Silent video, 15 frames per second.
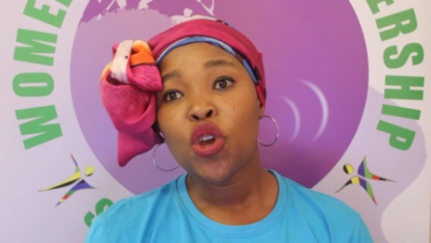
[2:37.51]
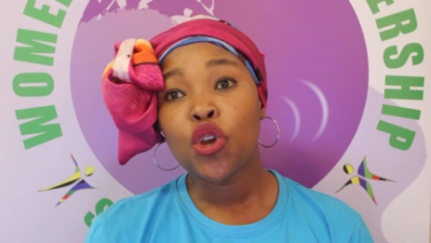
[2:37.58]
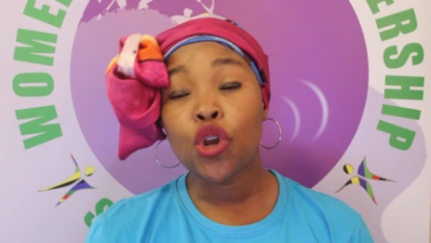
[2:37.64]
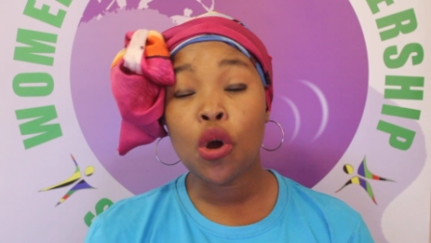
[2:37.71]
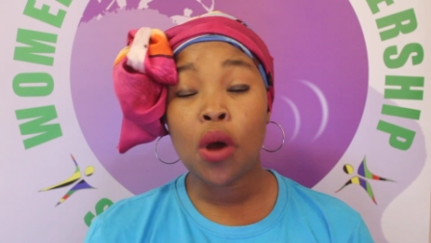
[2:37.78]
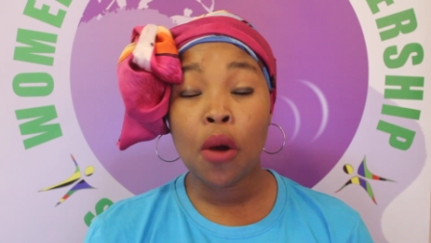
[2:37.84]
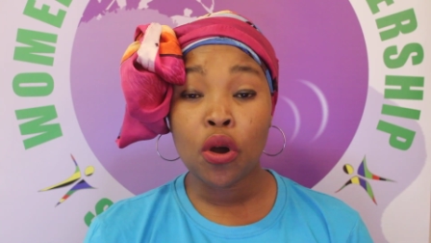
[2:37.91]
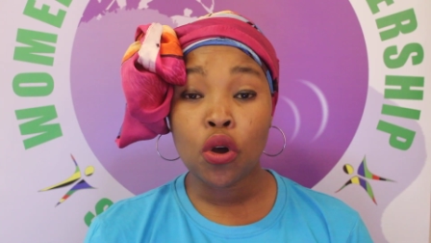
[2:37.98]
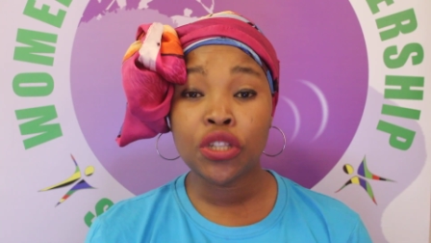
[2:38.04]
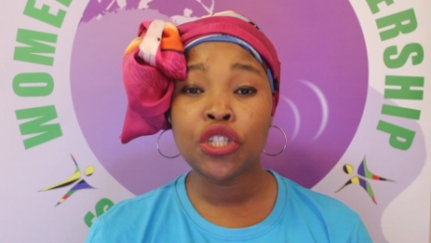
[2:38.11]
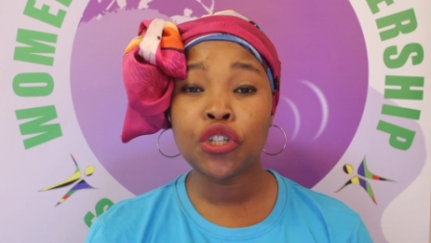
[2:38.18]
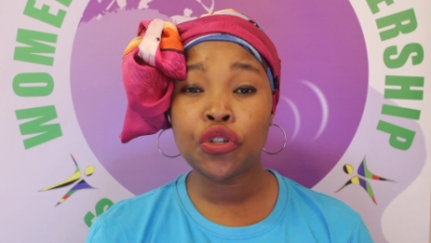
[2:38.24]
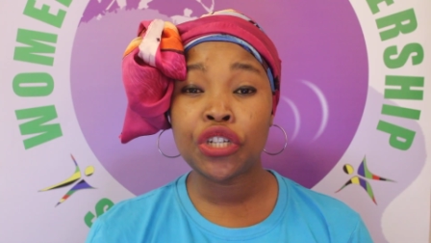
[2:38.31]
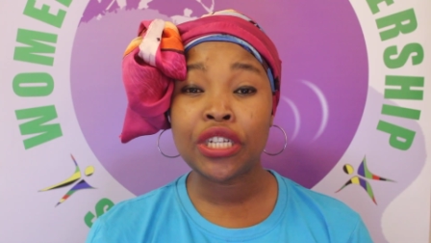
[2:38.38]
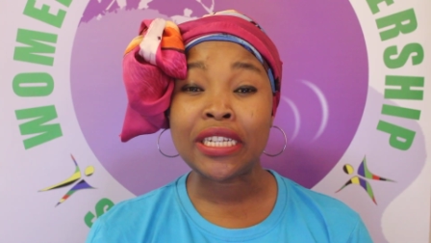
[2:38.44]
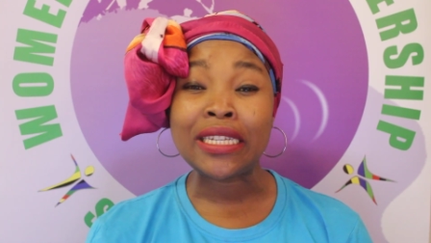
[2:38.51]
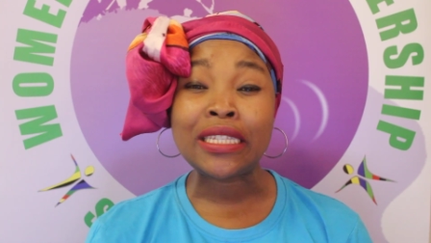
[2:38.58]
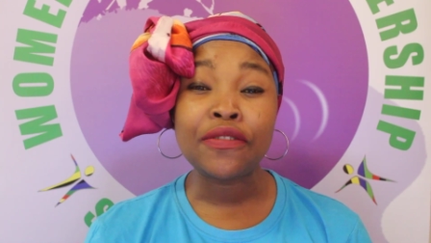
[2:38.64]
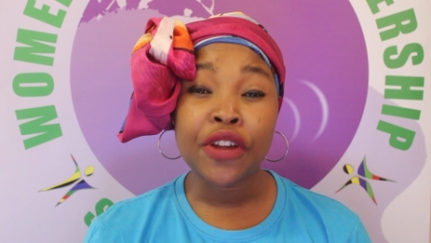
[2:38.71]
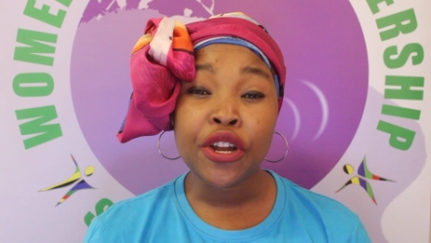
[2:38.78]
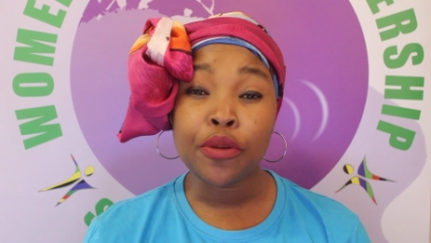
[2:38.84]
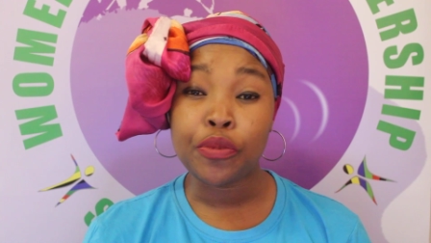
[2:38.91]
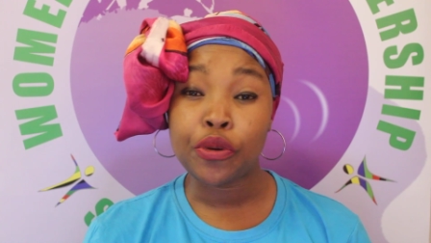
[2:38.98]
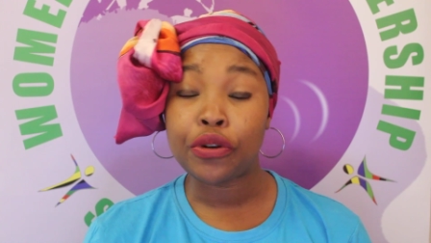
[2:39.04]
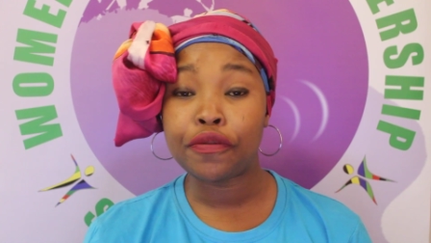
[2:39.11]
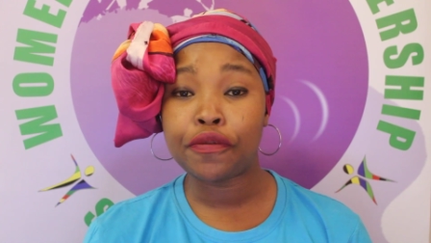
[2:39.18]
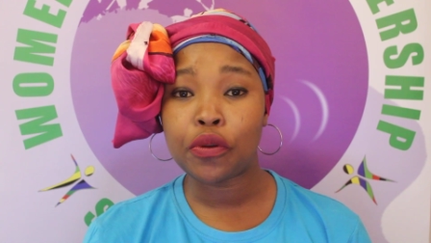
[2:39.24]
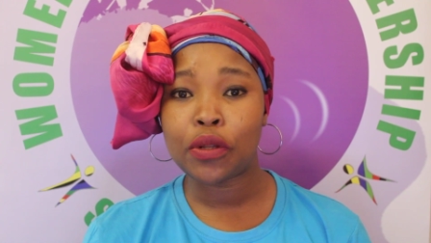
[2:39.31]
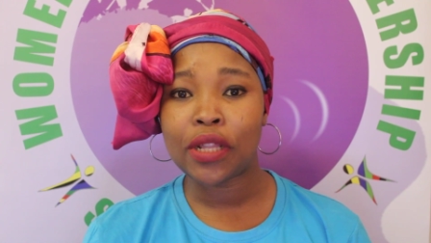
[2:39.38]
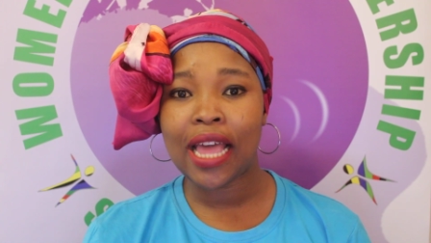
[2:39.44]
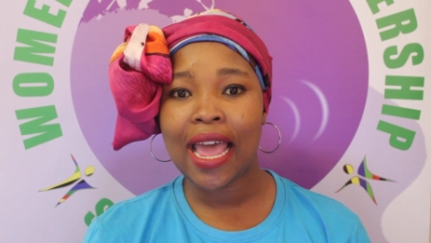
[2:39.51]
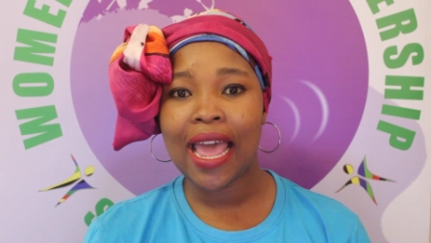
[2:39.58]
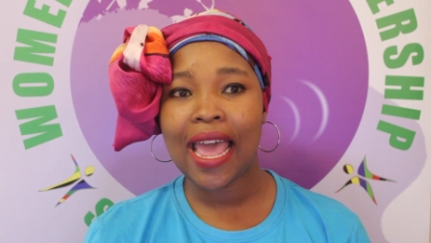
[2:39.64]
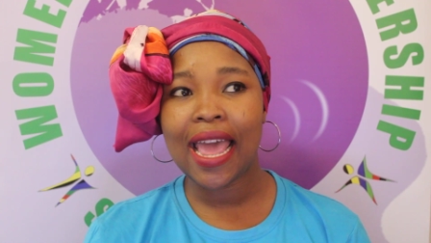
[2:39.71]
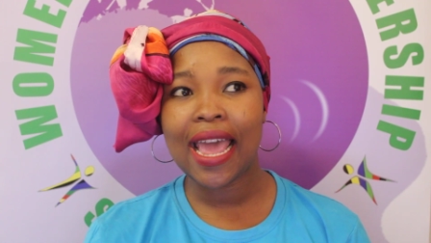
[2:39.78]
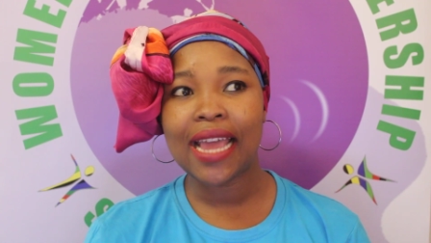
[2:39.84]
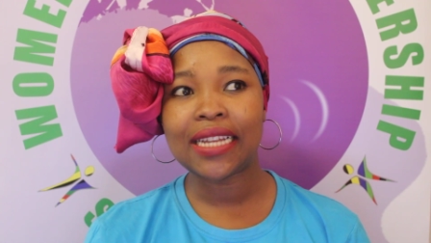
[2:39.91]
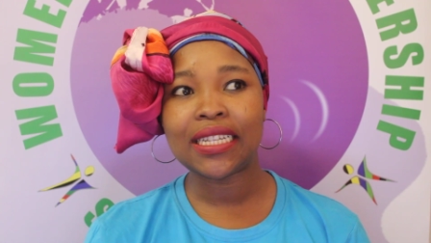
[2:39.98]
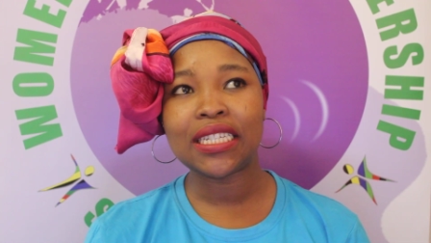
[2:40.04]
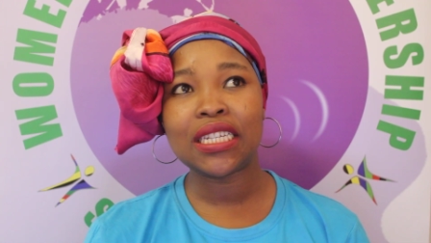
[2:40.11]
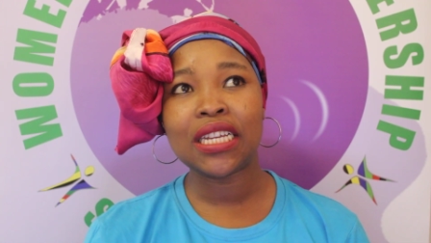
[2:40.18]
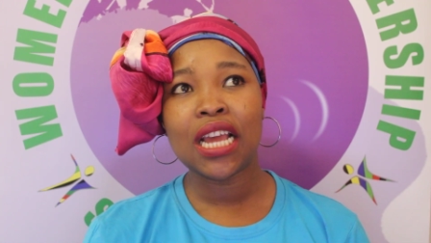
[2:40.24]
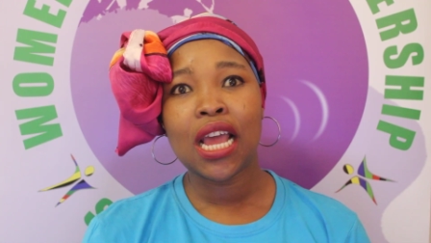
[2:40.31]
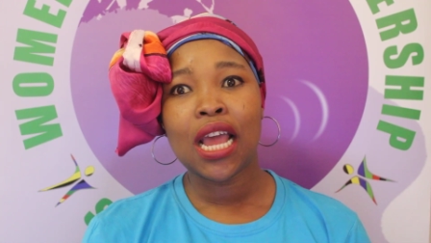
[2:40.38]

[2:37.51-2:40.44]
you know, our constitution is very beautiful and